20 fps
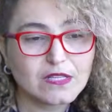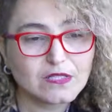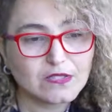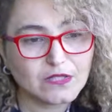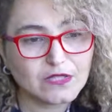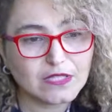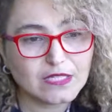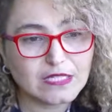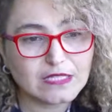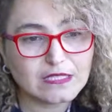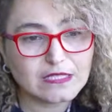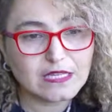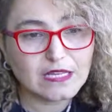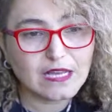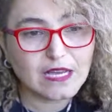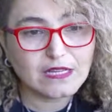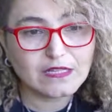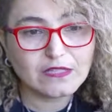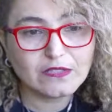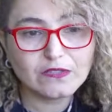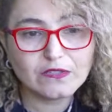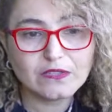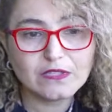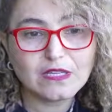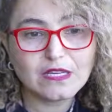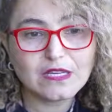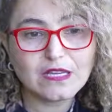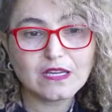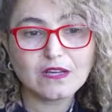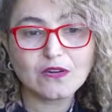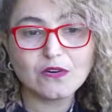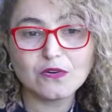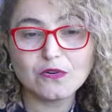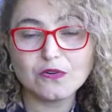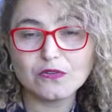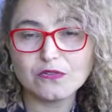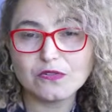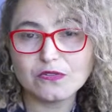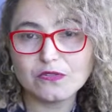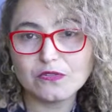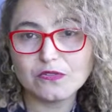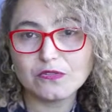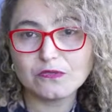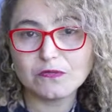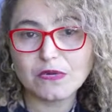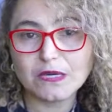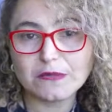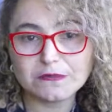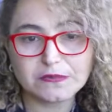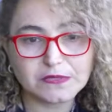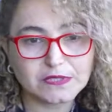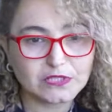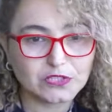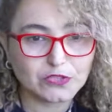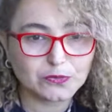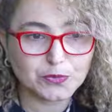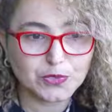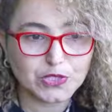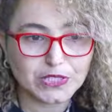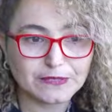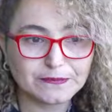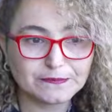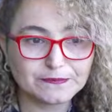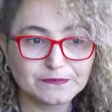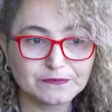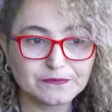So you can say, I need to get or renew my prescription.